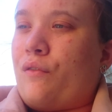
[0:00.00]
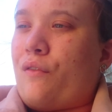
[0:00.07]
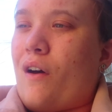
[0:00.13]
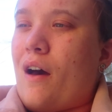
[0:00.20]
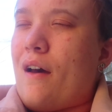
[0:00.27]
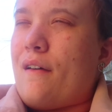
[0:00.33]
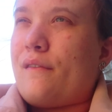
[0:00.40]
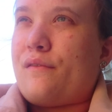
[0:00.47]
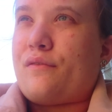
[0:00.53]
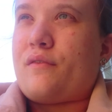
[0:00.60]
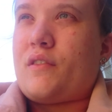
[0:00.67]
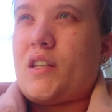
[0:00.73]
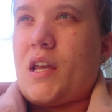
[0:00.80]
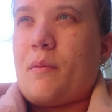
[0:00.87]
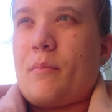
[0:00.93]

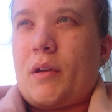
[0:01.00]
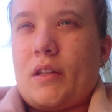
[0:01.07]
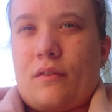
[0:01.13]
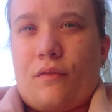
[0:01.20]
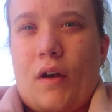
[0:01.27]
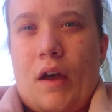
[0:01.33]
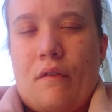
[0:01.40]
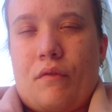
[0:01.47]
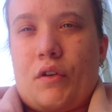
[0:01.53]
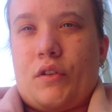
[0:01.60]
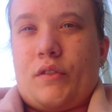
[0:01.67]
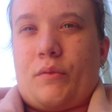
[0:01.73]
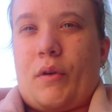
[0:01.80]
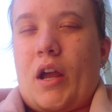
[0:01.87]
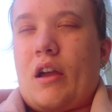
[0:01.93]
10 past 5
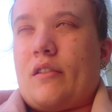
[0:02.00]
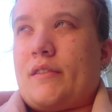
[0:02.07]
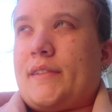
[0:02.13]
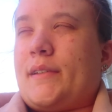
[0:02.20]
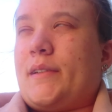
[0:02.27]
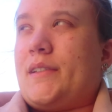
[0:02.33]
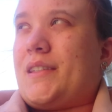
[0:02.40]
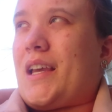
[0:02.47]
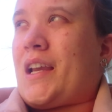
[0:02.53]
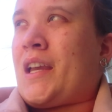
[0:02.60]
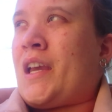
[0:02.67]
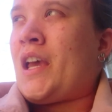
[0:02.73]
rolls around, so he's like